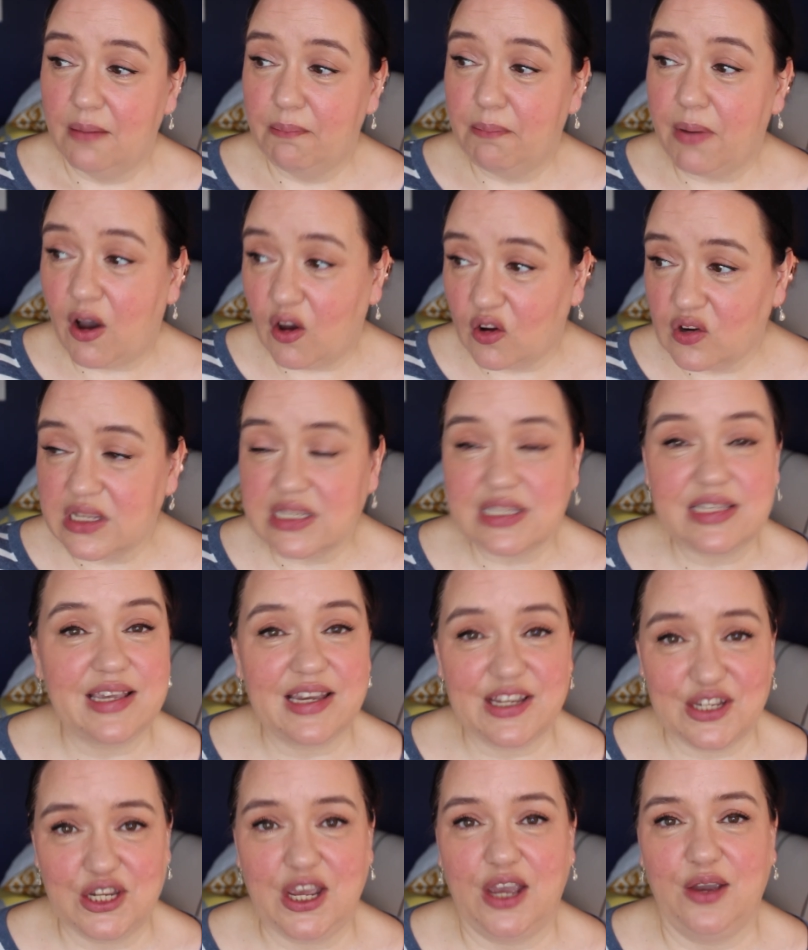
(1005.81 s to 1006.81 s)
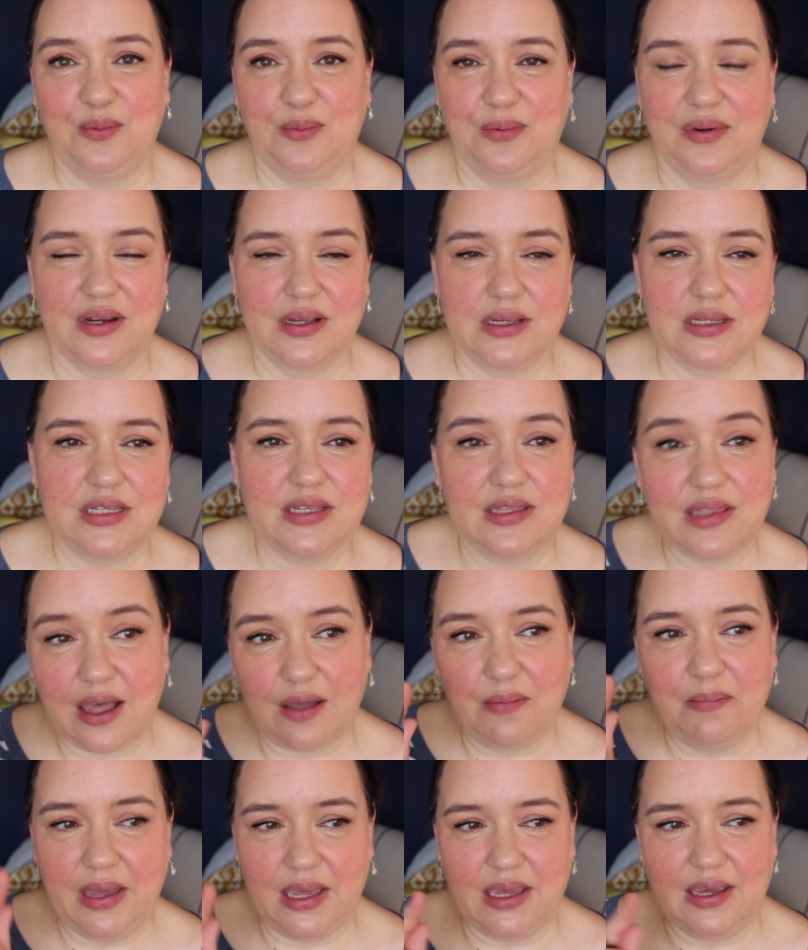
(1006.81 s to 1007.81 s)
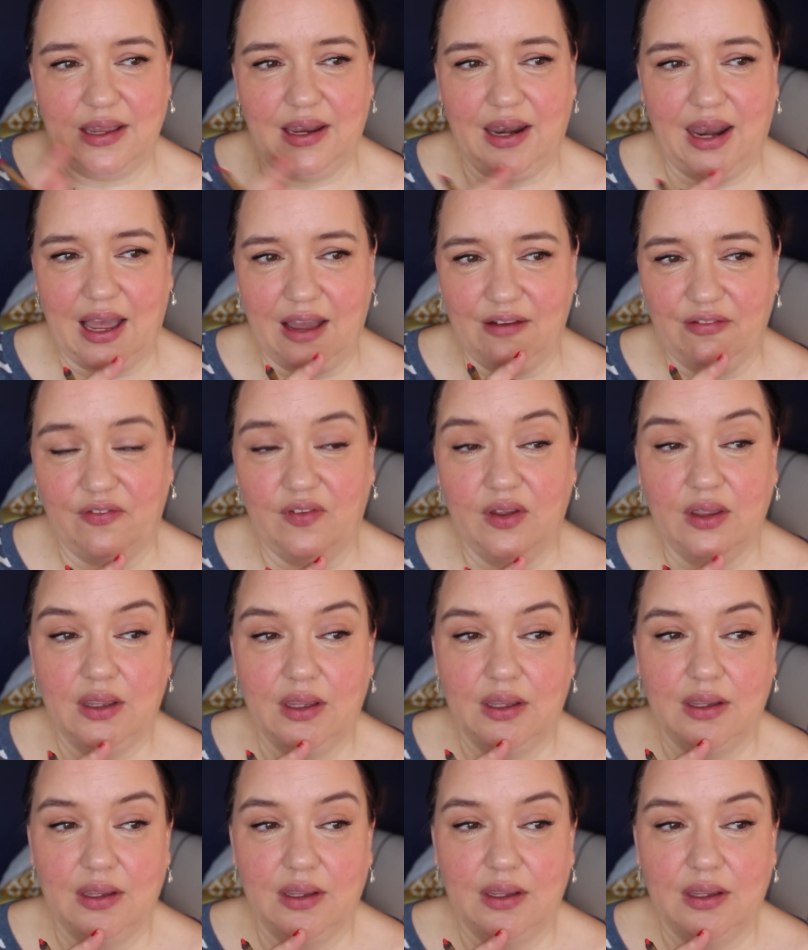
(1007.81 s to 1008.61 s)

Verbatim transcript: But honestly, I don't. So that'll make her laugh.